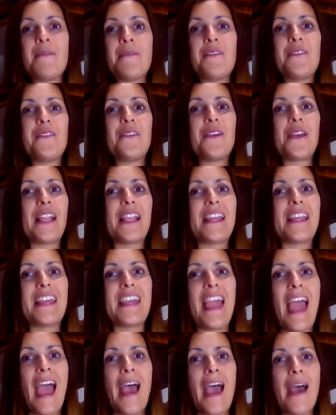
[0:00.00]
I'm
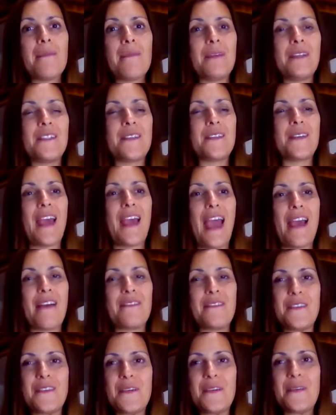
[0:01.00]
really happy to
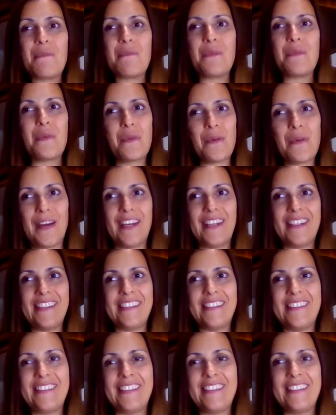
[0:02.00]
have you on board,
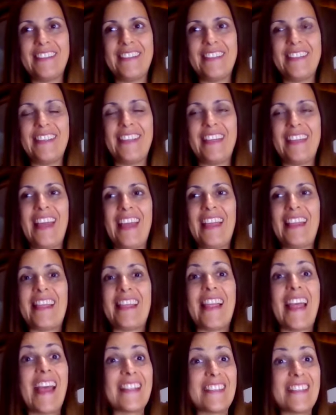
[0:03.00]

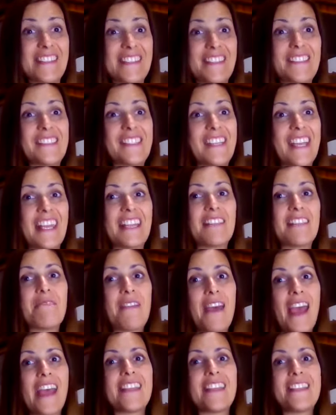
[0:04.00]
and let's create
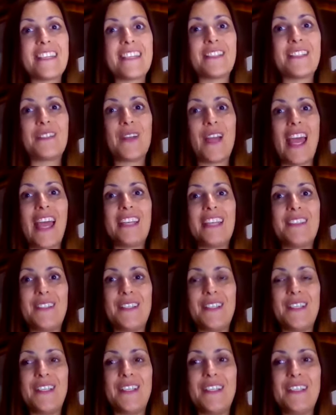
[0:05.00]
magic
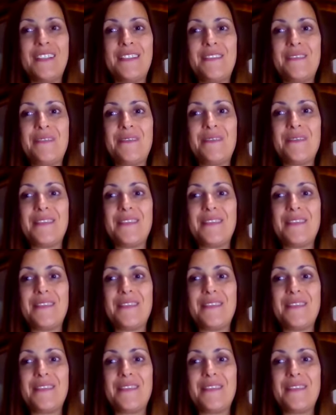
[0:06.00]
together.